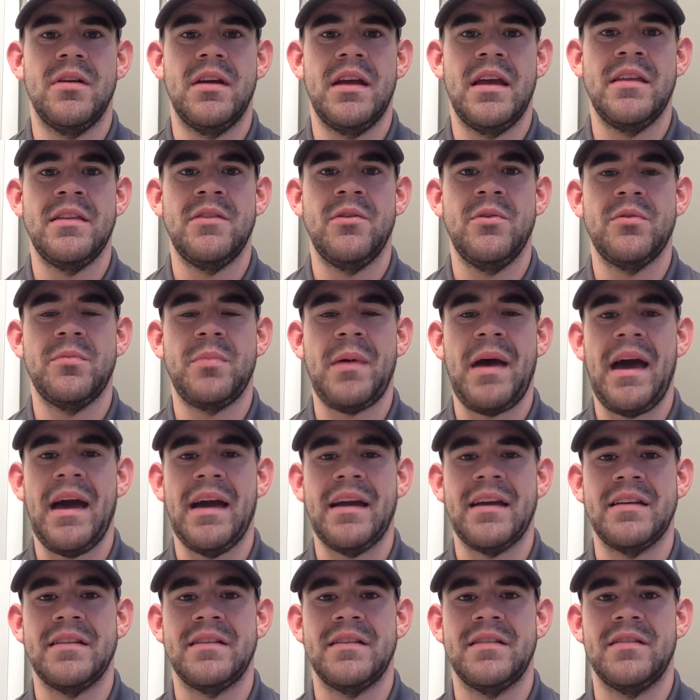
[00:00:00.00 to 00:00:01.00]
In those
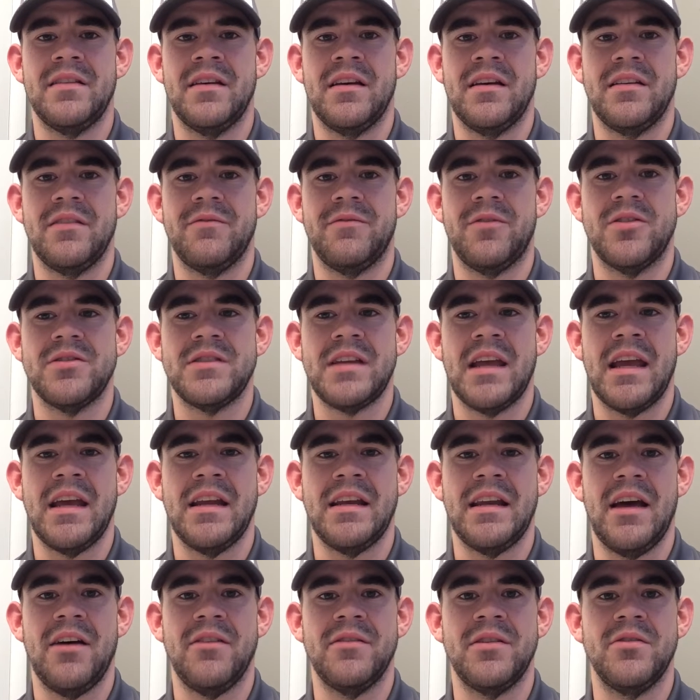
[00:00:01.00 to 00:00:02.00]
packets, first
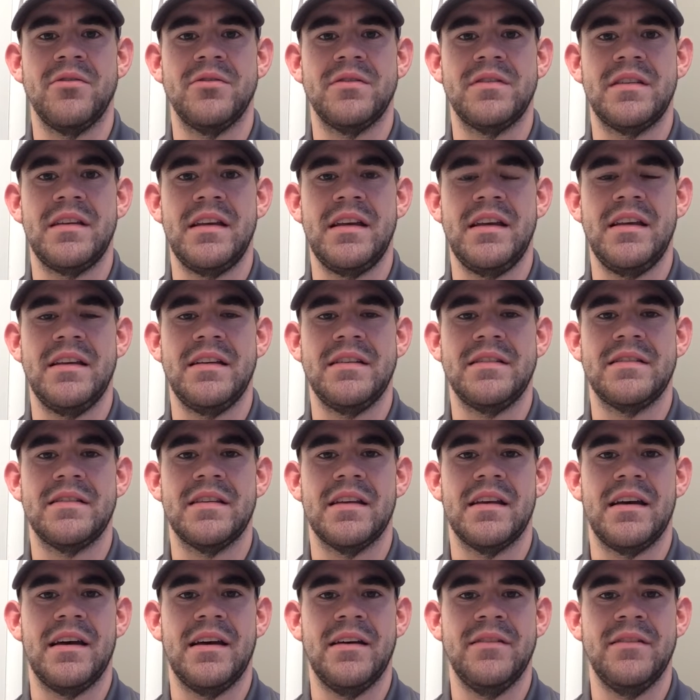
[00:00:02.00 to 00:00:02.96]
handout, you'll see it's